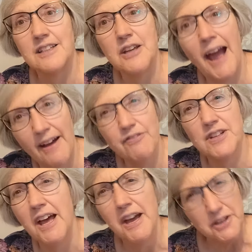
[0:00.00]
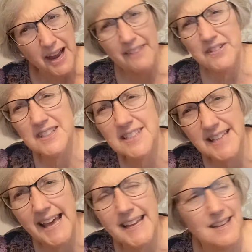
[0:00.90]
you have to
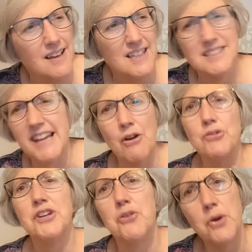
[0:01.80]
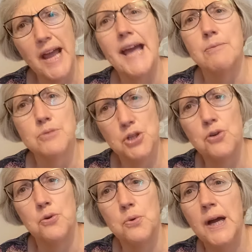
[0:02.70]
stay on your game
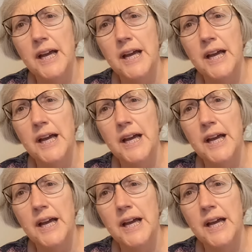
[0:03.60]
too.